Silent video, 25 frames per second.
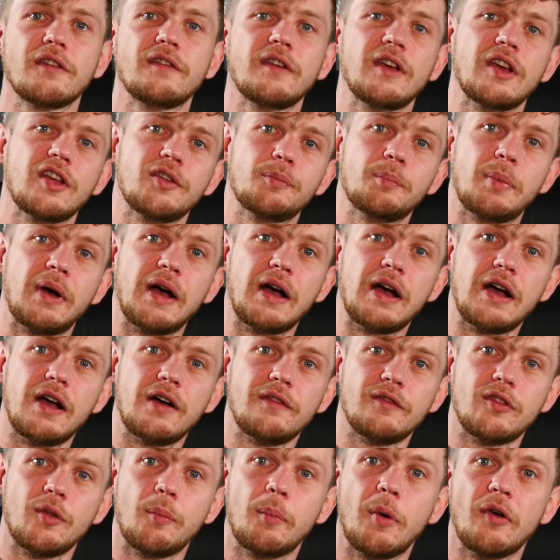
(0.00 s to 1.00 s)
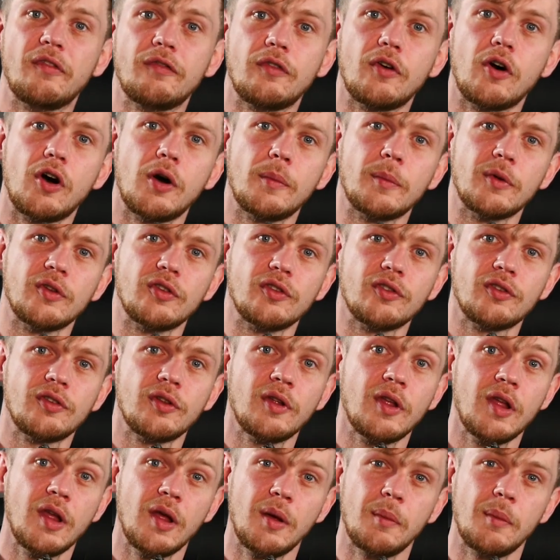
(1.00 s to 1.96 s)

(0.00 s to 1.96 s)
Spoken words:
of it as part of the performance.